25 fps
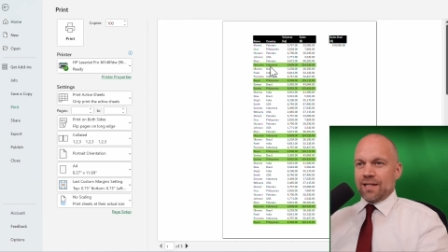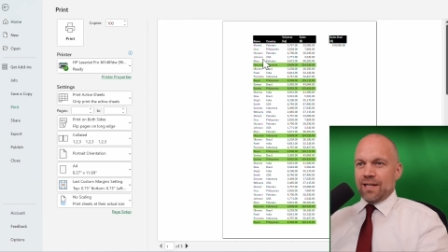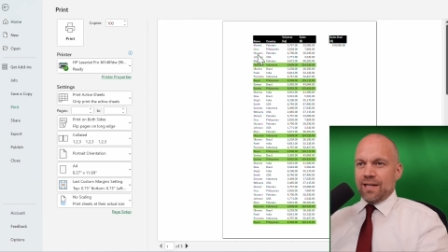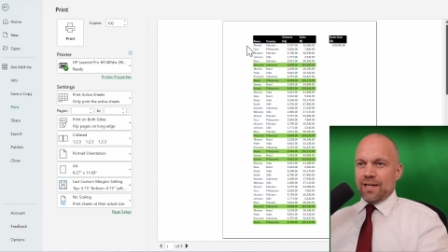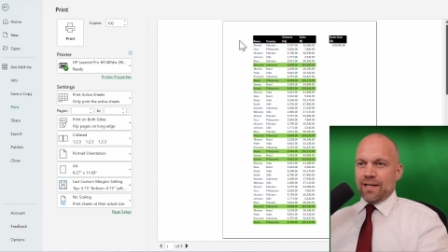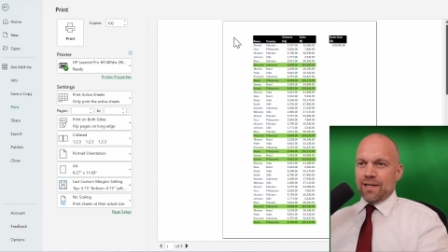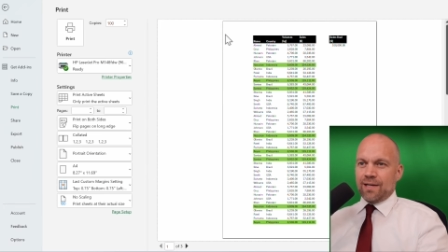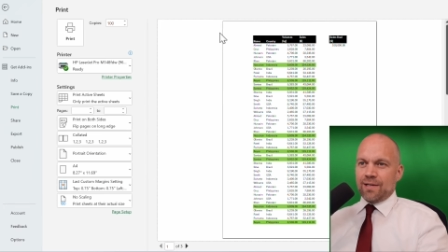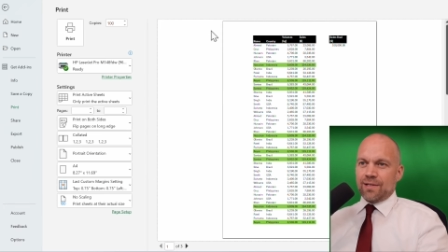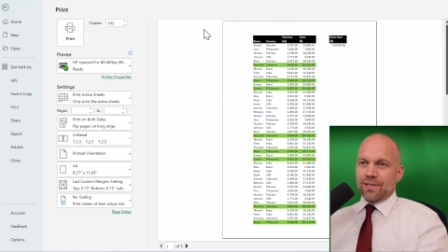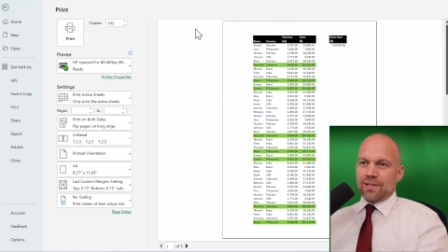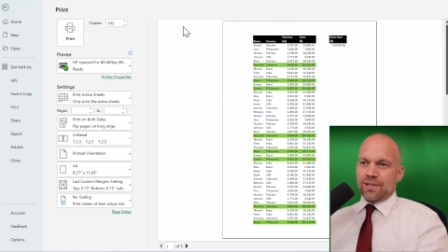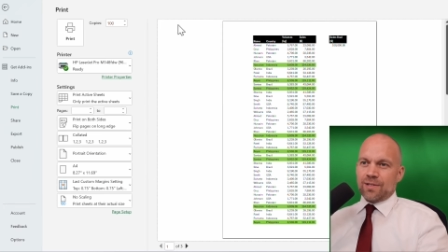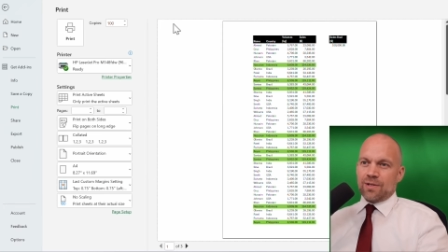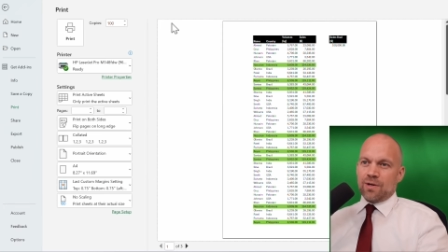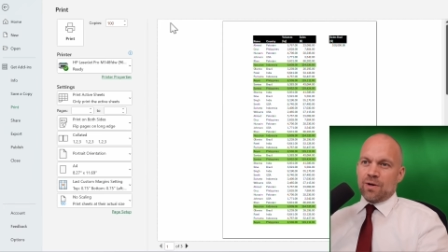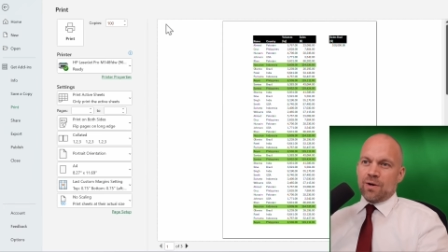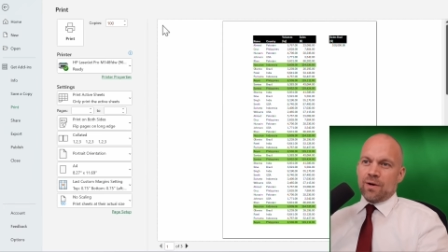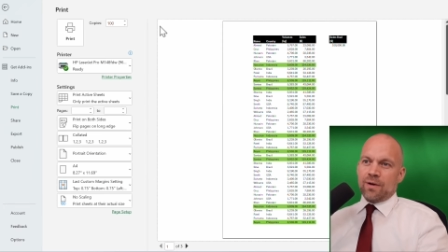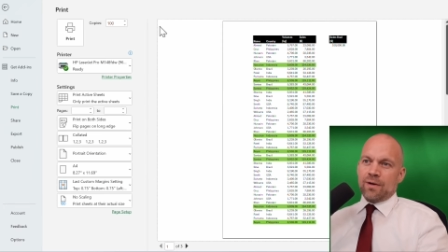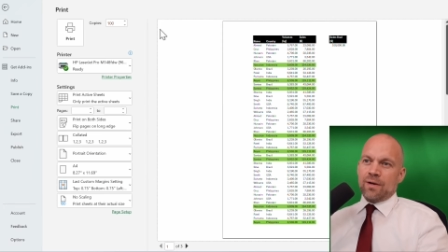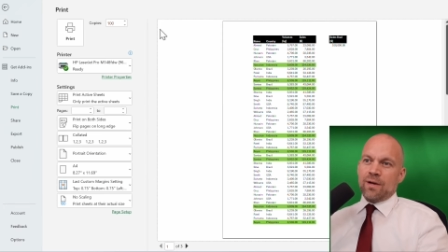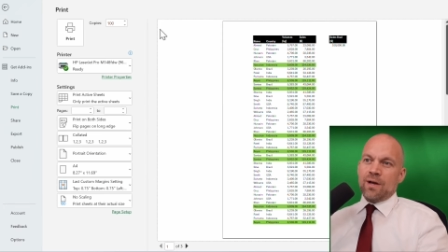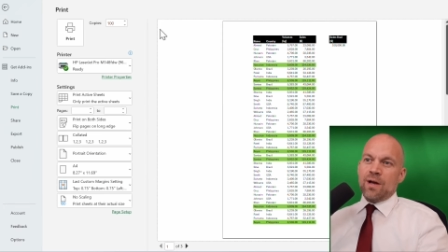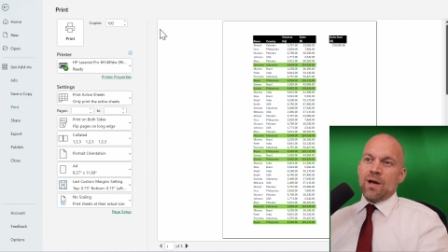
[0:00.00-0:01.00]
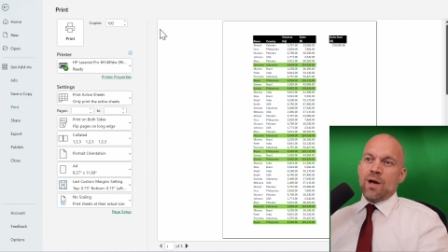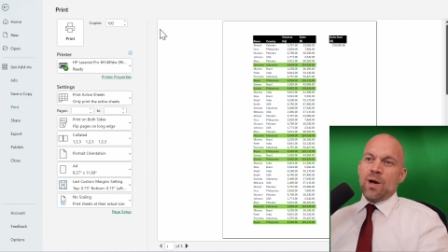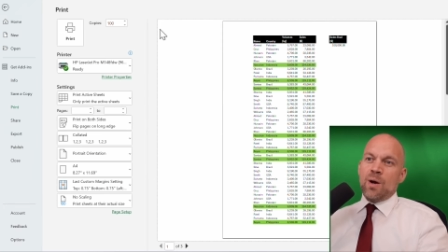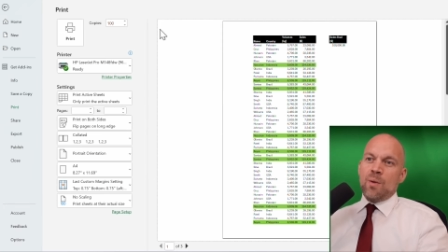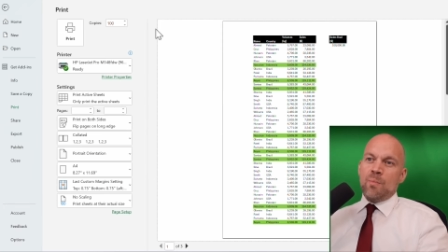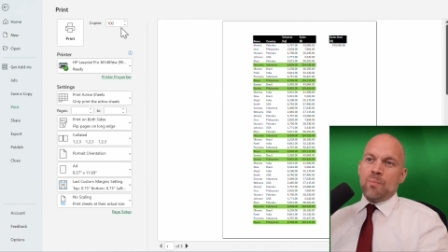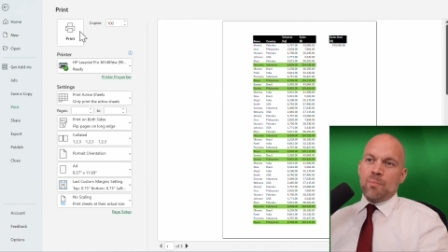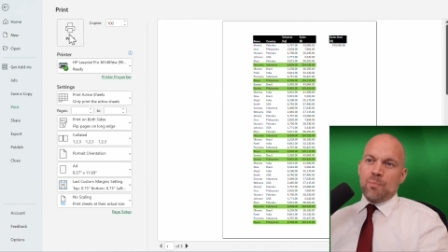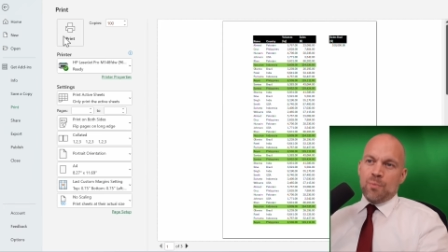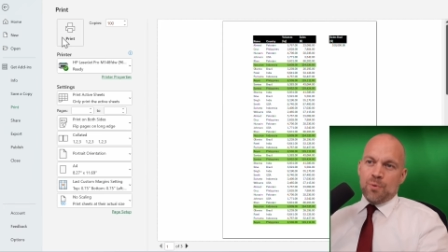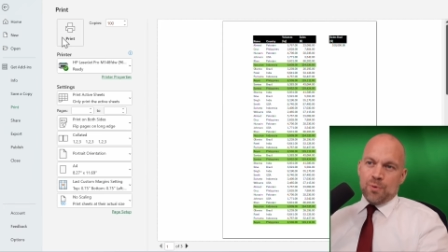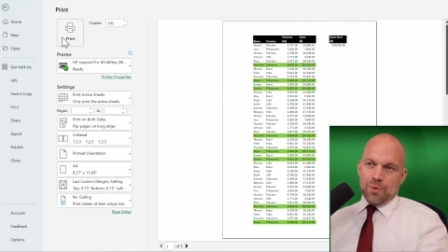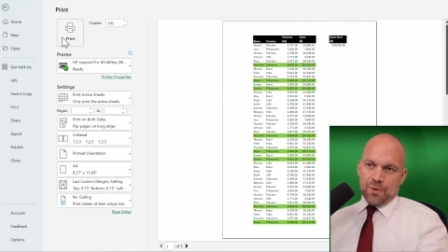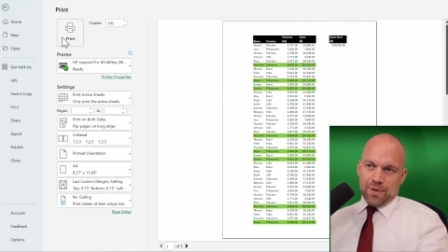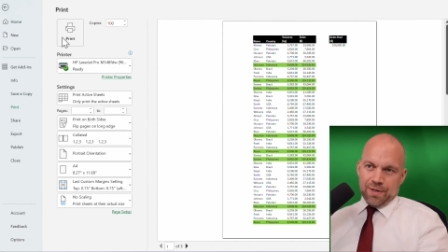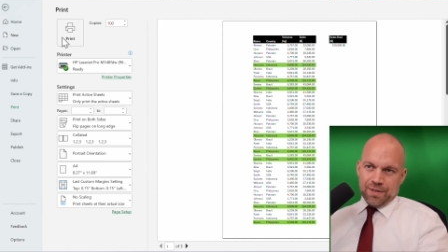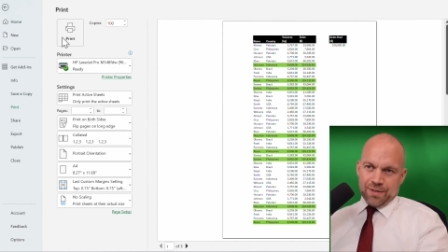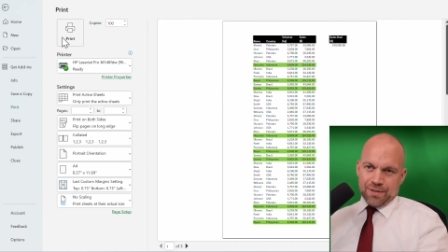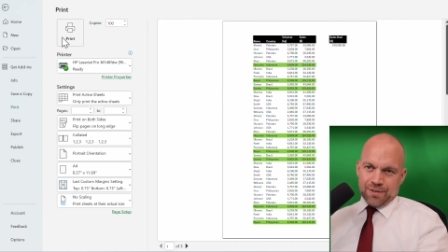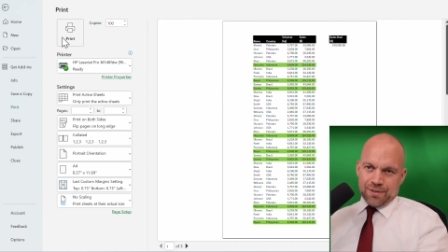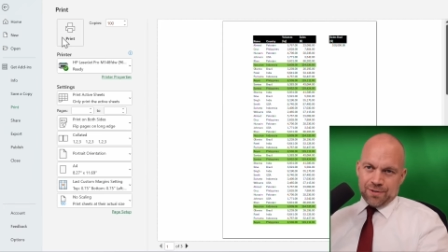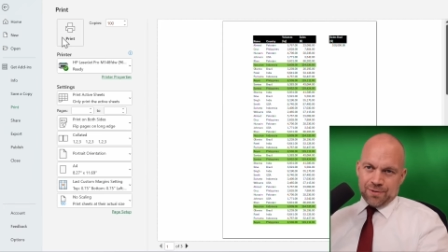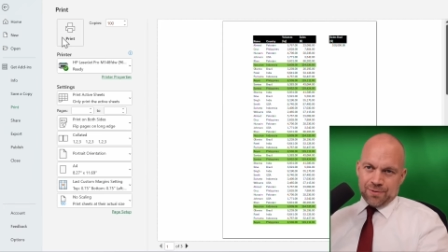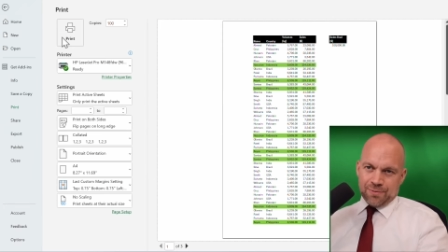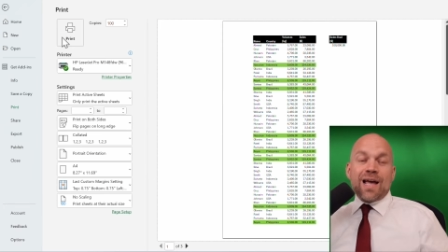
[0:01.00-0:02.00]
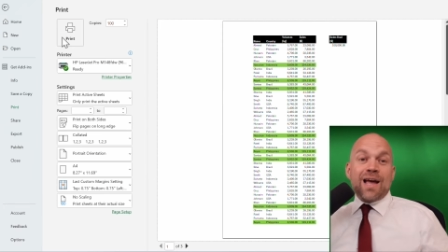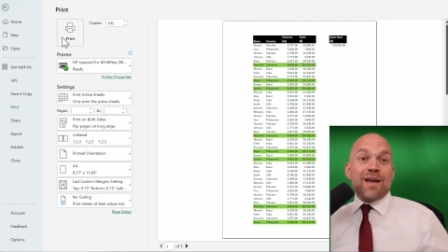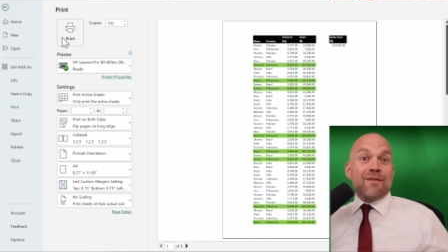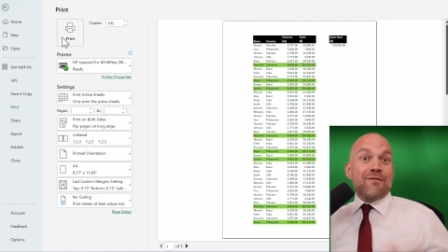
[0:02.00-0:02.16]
click is on print.